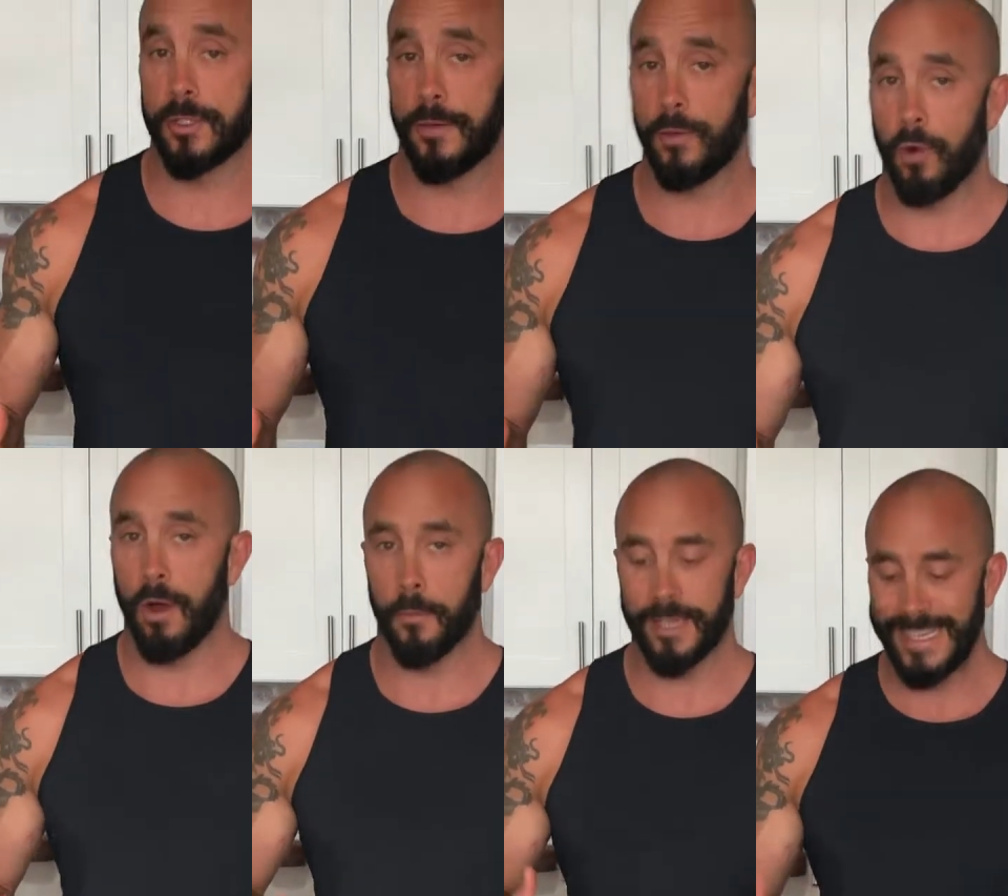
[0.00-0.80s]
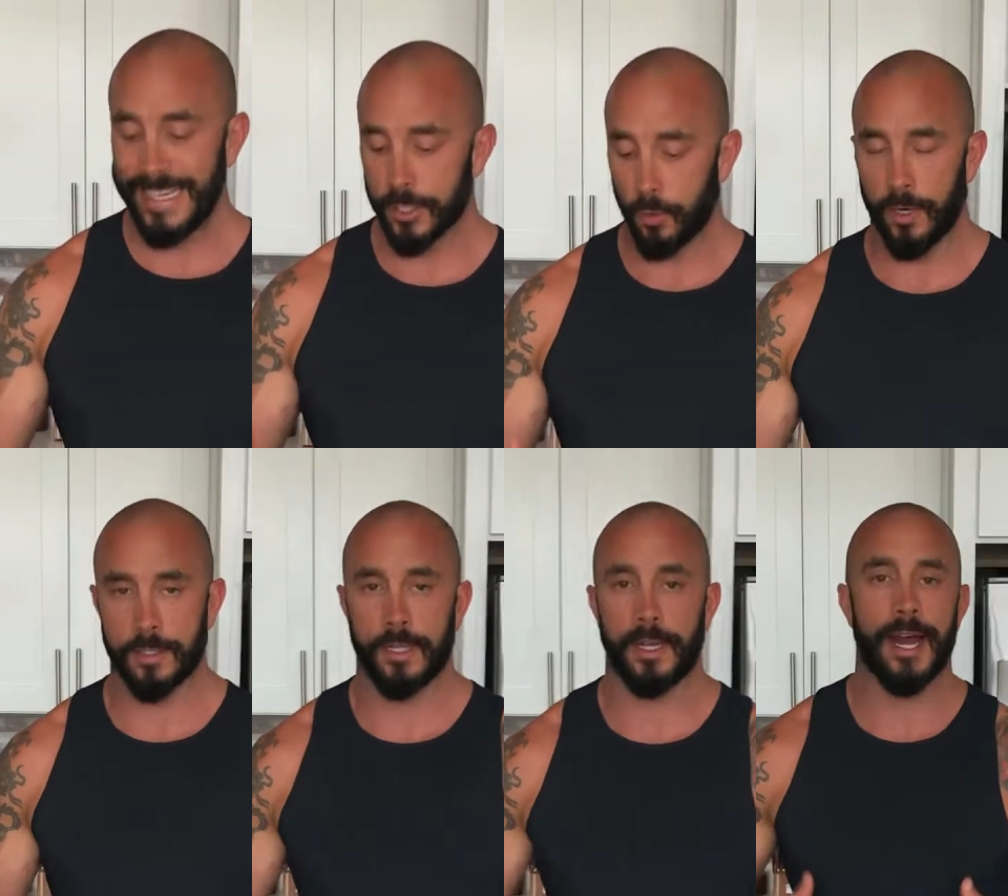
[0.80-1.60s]
if you want, but these are the ones
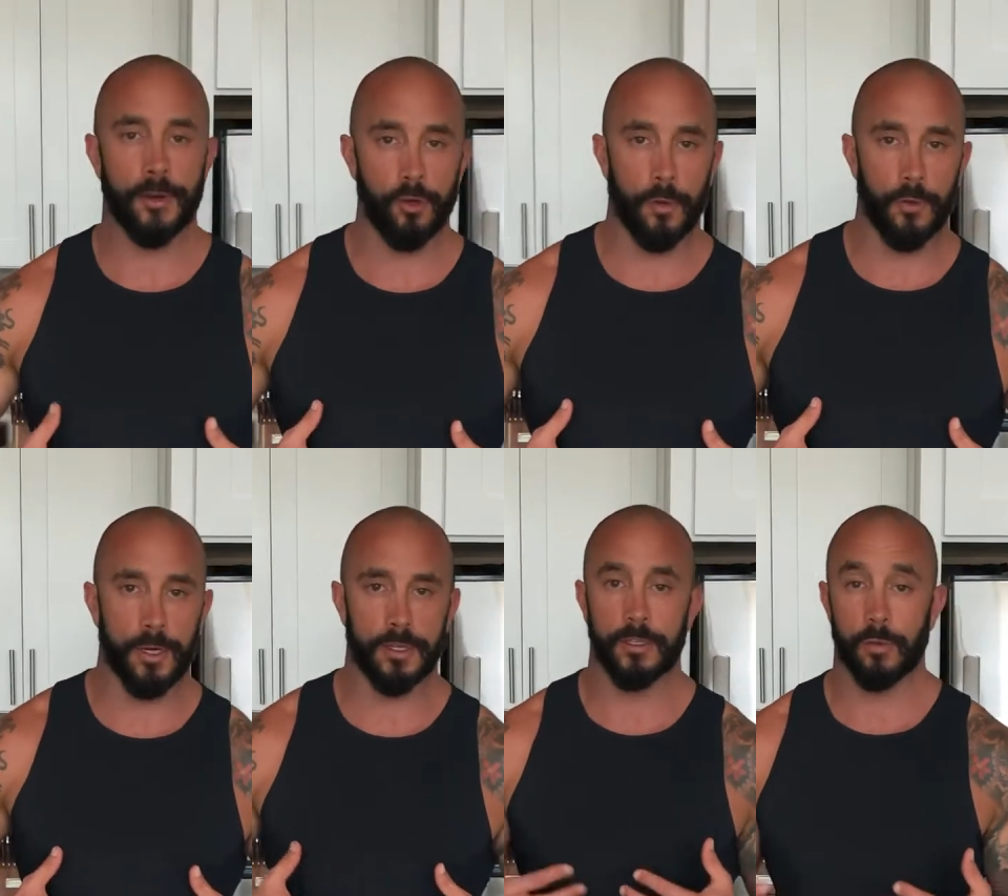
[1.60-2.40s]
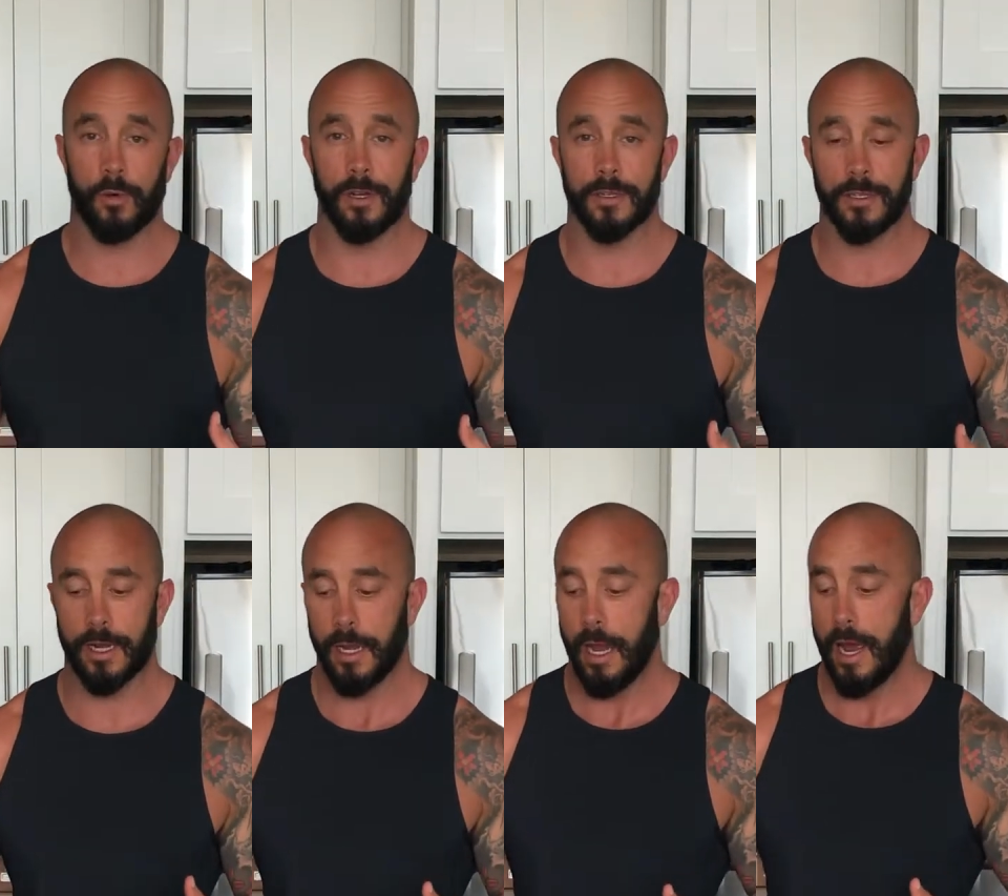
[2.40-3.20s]
that I grew up with. These are the ones
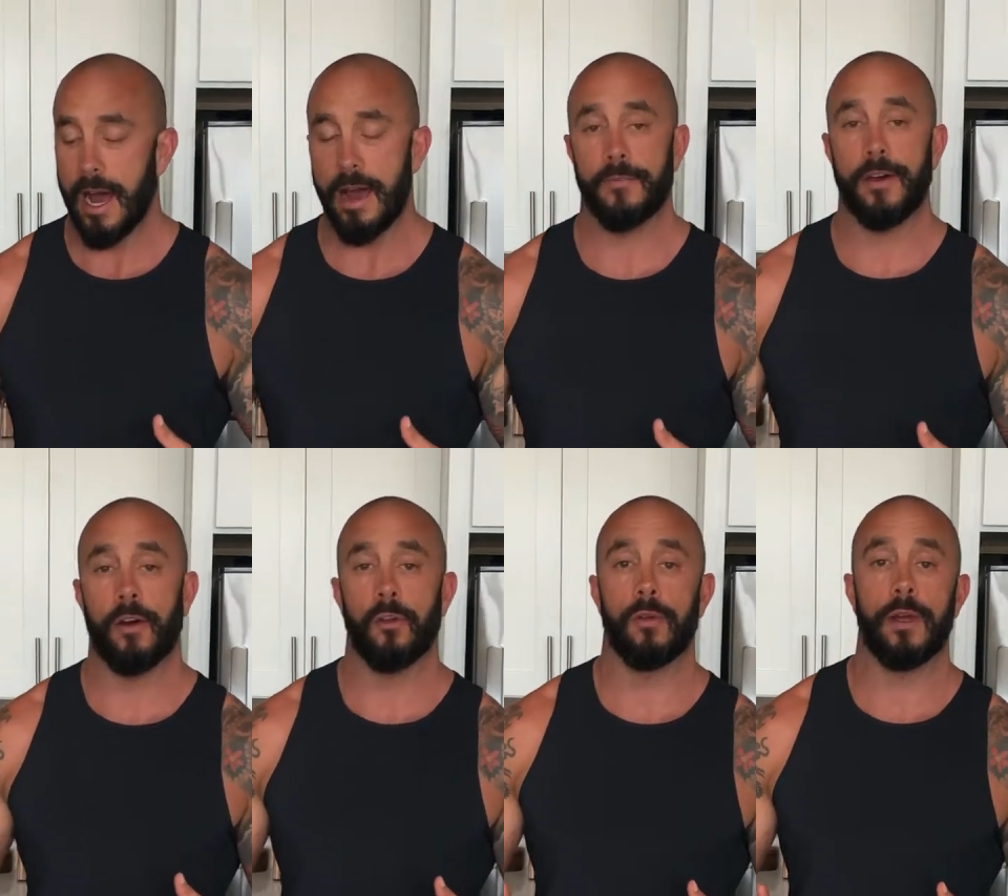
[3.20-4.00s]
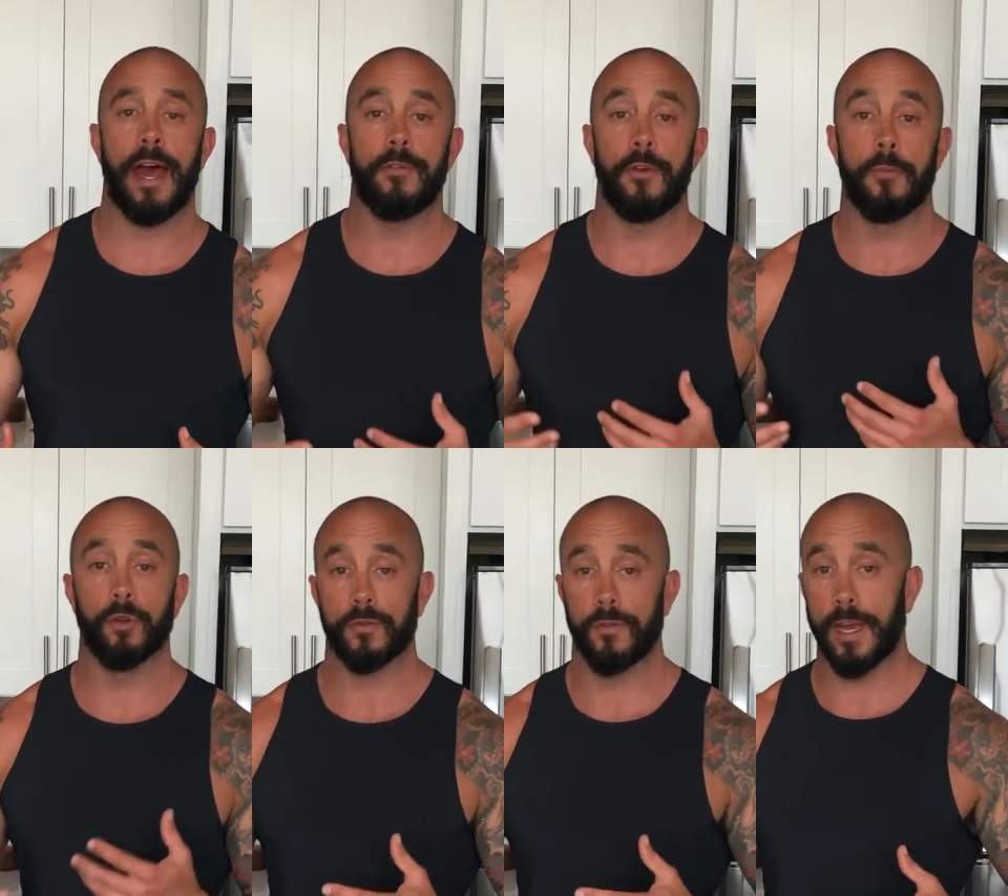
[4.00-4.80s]
that I found have the
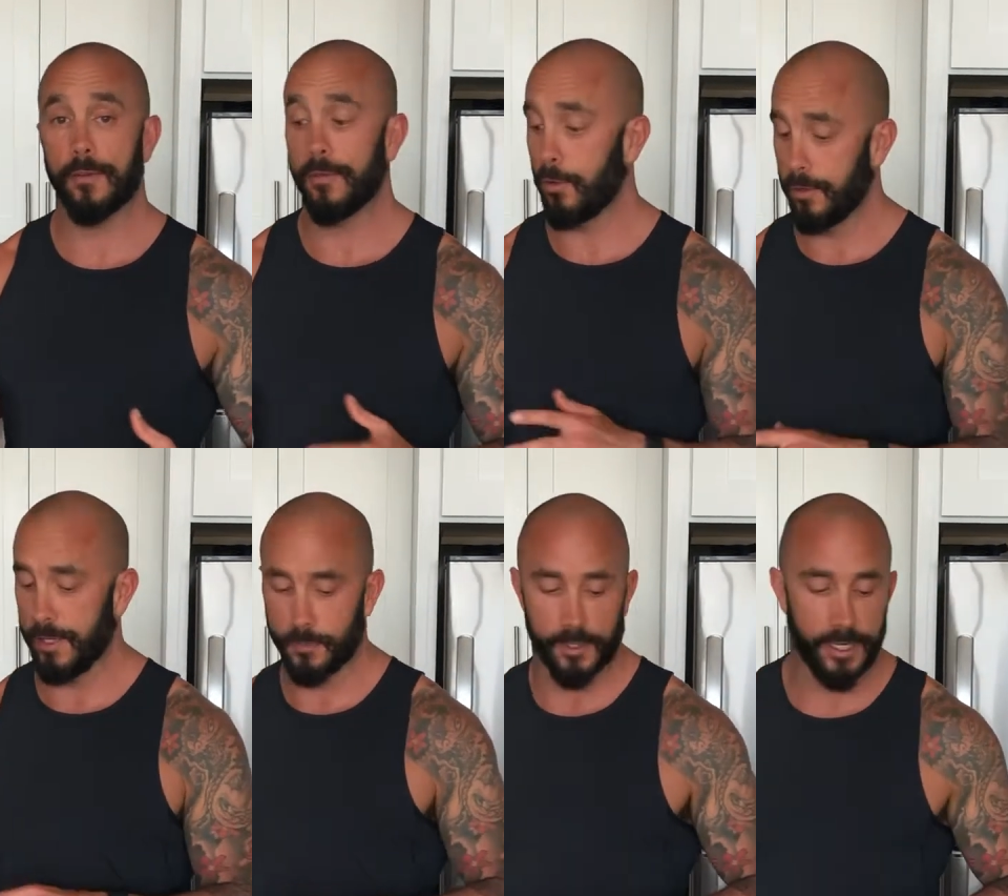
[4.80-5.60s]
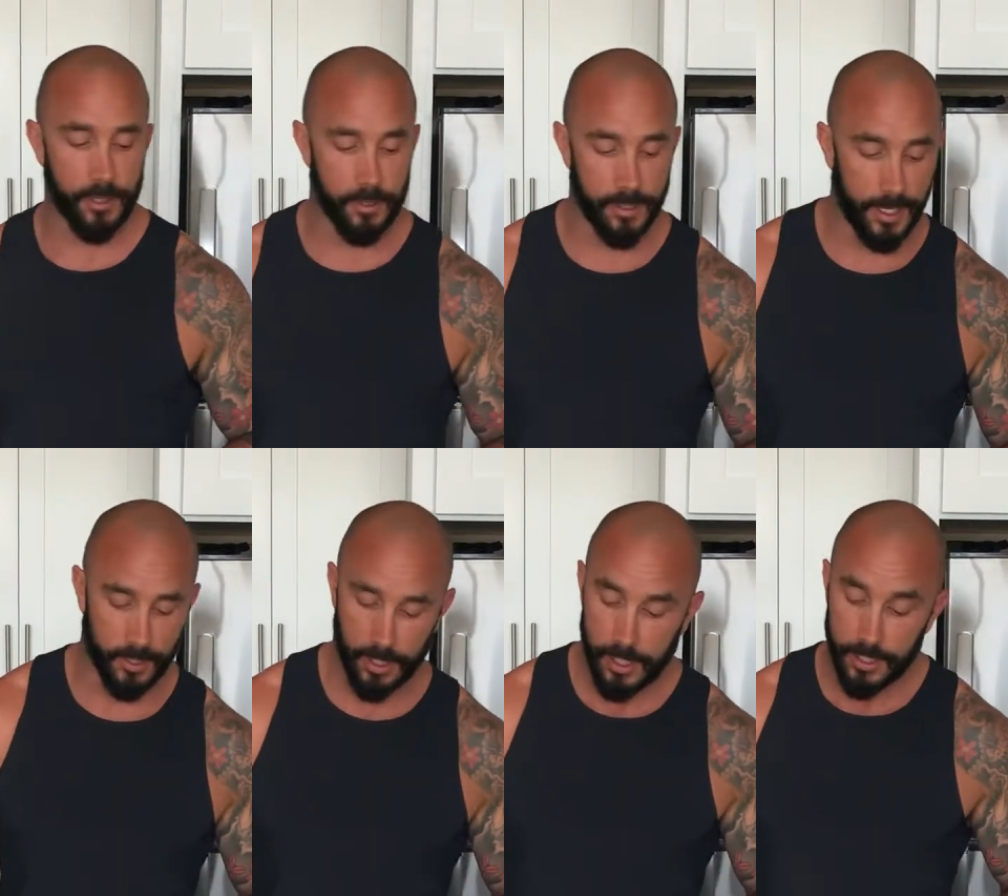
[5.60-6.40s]
most flavor for this particular dish.